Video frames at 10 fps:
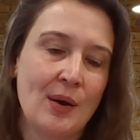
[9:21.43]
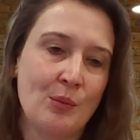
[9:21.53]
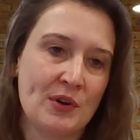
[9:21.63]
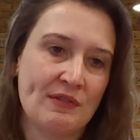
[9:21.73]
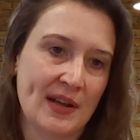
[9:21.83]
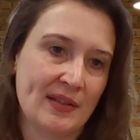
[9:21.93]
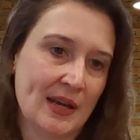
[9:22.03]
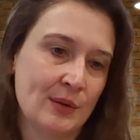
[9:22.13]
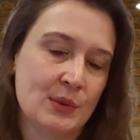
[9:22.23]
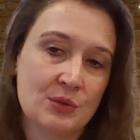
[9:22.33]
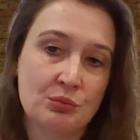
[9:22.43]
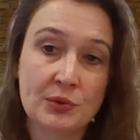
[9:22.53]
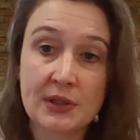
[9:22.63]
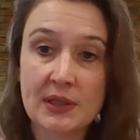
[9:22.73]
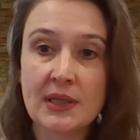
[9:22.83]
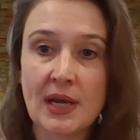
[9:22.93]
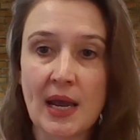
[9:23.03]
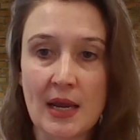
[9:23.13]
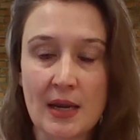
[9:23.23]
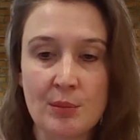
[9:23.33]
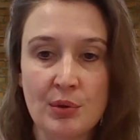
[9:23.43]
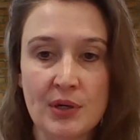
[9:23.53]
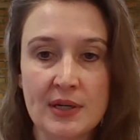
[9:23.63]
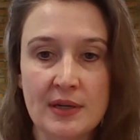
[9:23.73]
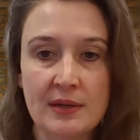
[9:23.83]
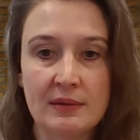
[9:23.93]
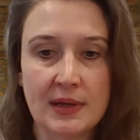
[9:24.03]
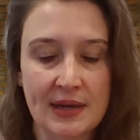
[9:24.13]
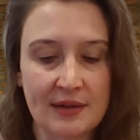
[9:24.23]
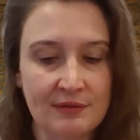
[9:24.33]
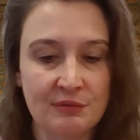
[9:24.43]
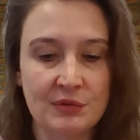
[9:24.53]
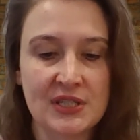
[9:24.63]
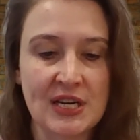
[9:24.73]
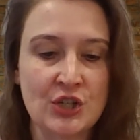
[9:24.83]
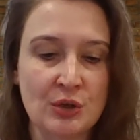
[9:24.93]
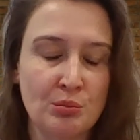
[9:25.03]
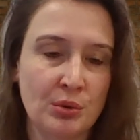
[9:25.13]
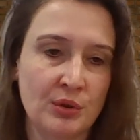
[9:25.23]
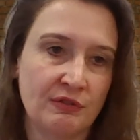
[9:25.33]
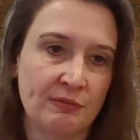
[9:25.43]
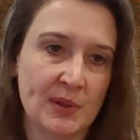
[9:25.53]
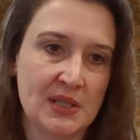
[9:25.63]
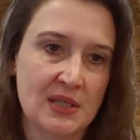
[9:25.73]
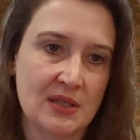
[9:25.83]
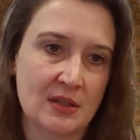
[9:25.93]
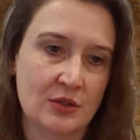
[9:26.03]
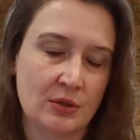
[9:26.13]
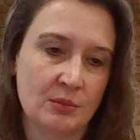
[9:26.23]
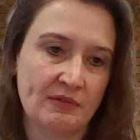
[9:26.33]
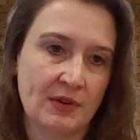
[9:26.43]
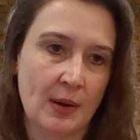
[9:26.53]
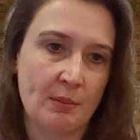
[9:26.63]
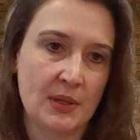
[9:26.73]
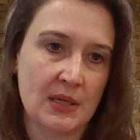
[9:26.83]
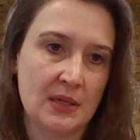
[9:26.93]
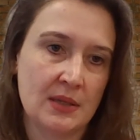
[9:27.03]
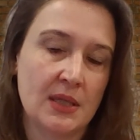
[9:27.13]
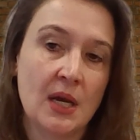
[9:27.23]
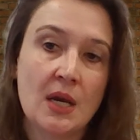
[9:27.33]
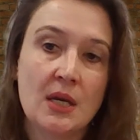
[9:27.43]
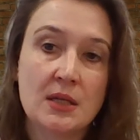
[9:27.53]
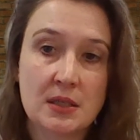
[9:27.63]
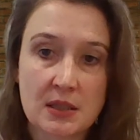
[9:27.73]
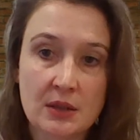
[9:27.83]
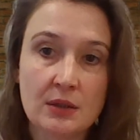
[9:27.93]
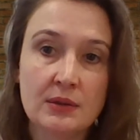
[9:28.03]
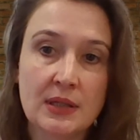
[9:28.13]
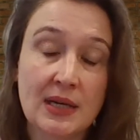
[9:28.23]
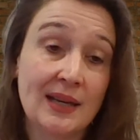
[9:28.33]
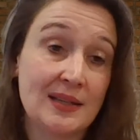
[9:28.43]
We found that it was really a pretty kind of recession-proof business in terms of companies still needing,